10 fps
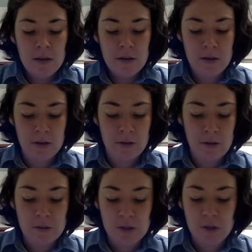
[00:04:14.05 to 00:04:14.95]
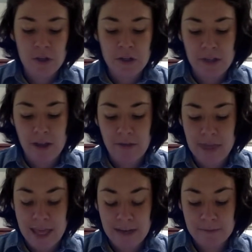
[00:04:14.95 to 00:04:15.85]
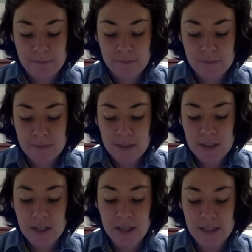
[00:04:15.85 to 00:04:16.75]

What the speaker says: "Well, suit yourself then," Tuck